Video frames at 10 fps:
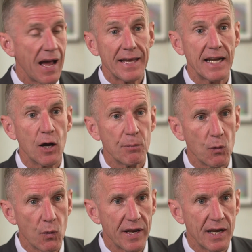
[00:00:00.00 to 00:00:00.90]
I can help
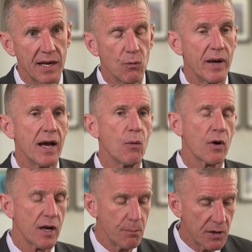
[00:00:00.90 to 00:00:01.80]
you. What do you need? Well,
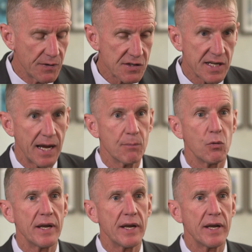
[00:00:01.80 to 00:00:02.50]
we're going to build this camp.